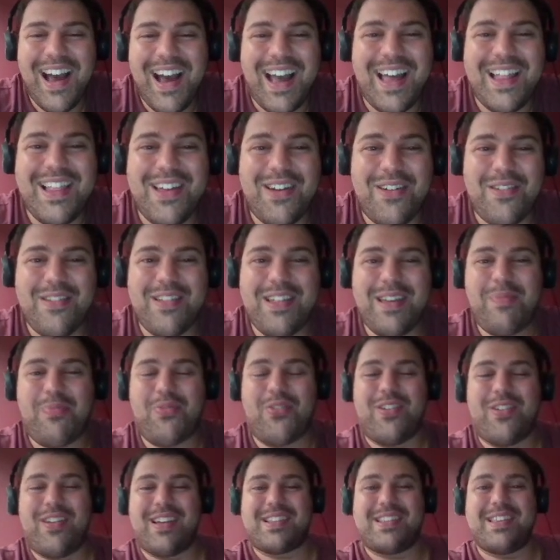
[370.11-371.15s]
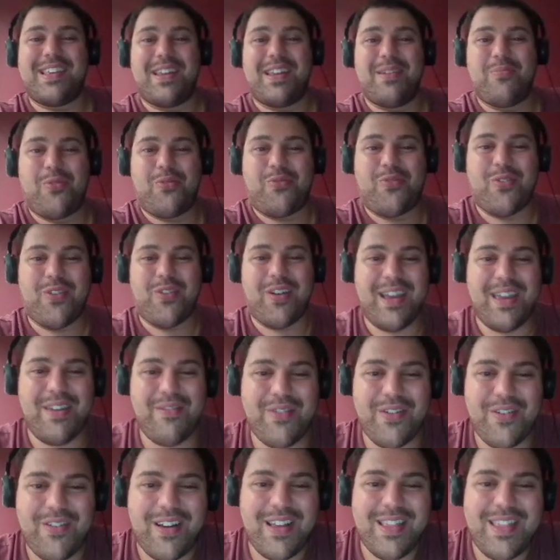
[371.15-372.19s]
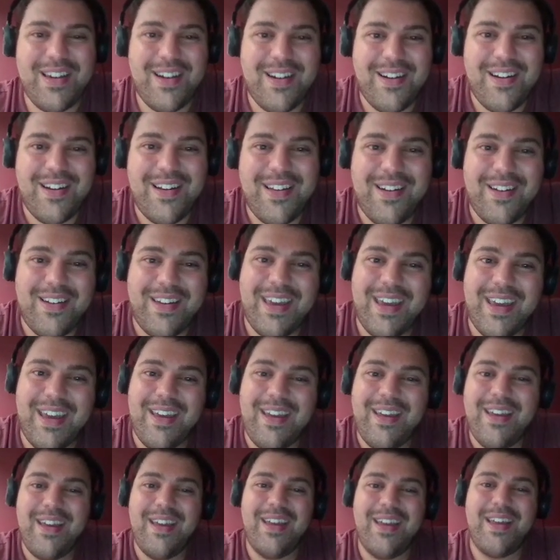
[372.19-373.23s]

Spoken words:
I literally predicted it before I even read the article. Okay.